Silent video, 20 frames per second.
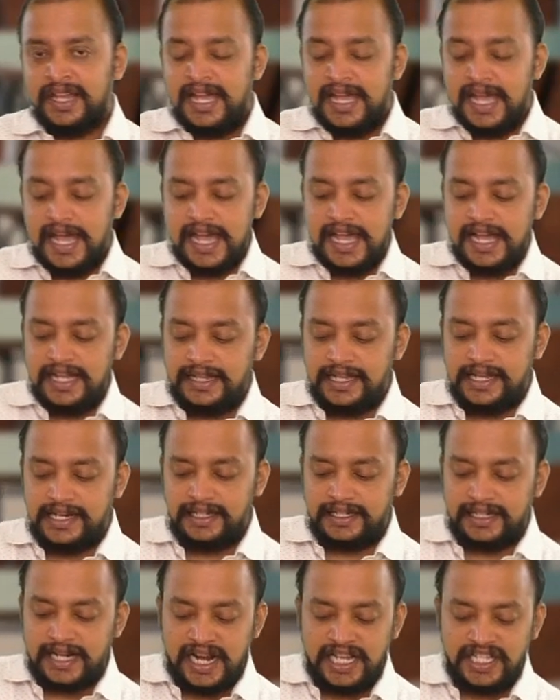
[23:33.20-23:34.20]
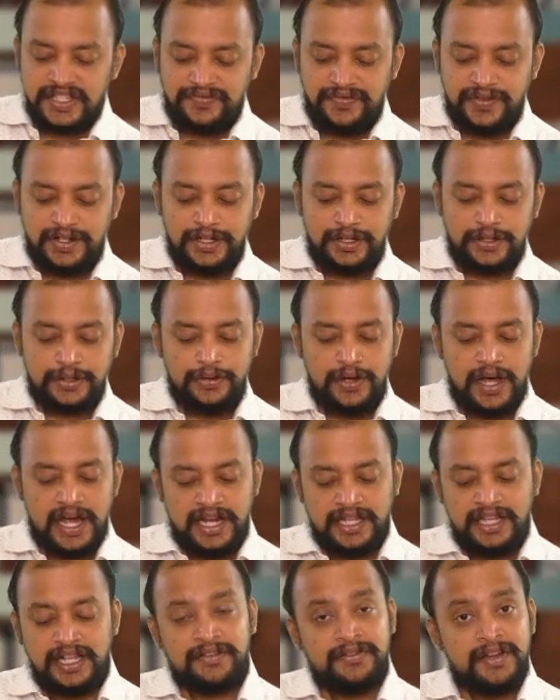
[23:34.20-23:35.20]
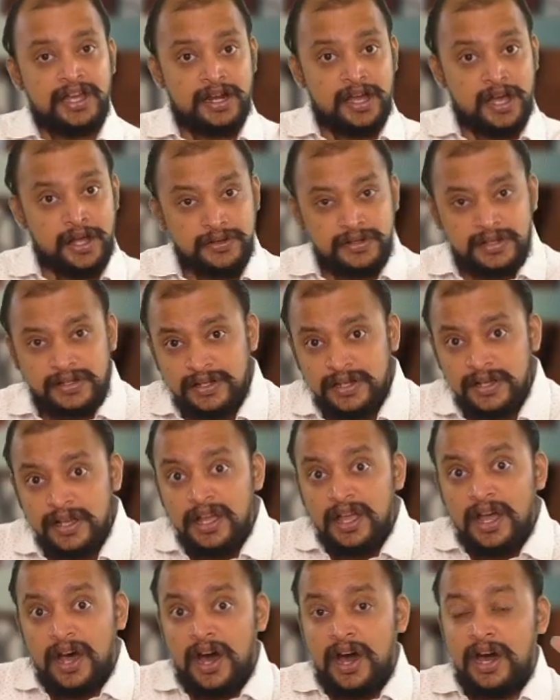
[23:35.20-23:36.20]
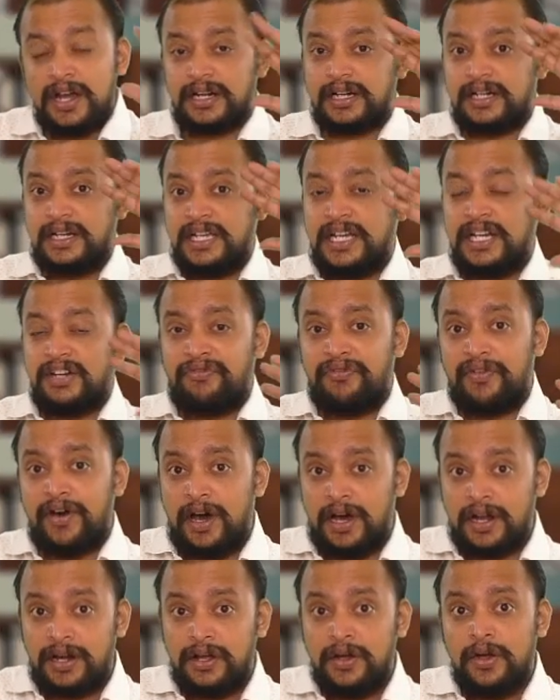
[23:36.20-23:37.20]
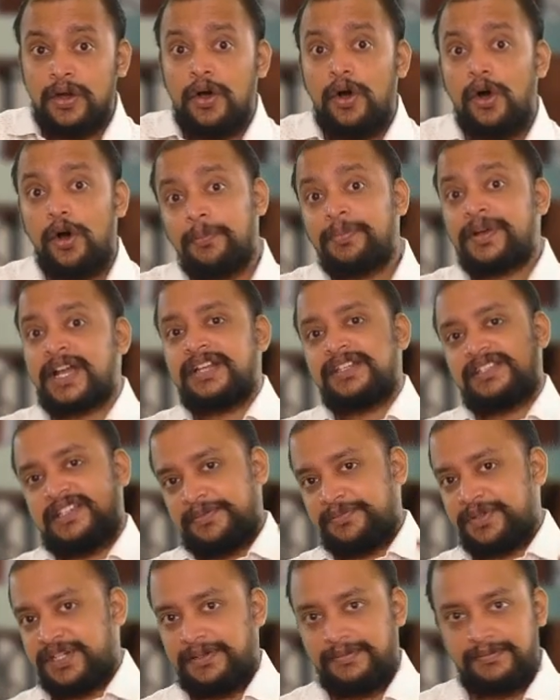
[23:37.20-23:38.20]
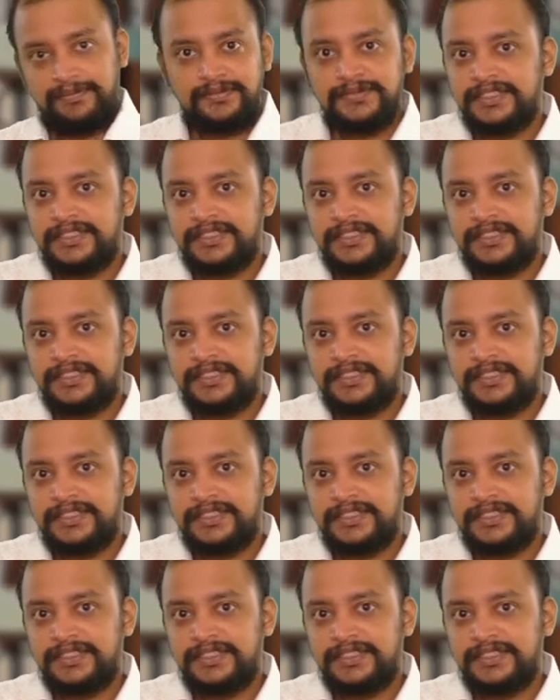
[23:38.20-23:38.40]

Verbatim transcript: either transferred to another warehouse are cleared for home consumption.